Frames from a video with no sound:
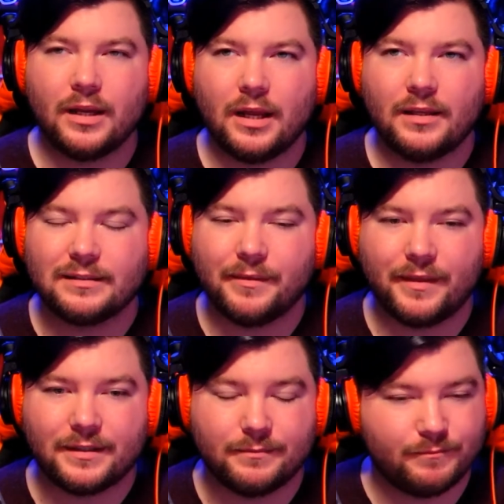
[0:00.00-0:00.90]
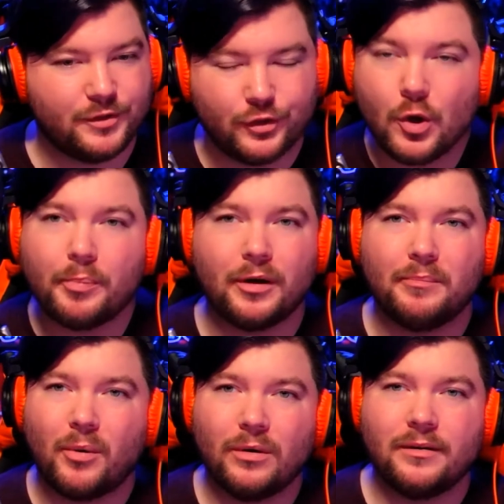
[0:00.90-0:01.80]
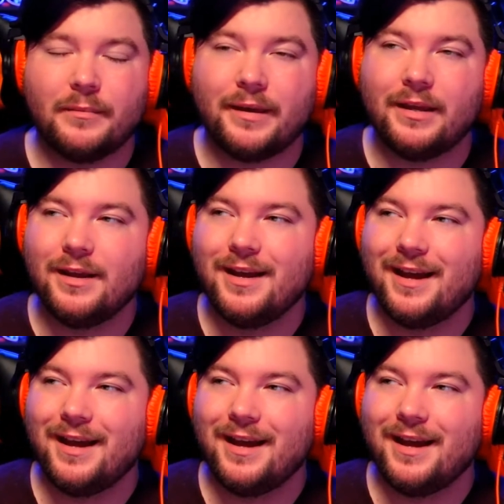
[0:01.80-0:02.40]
something that's super important to me,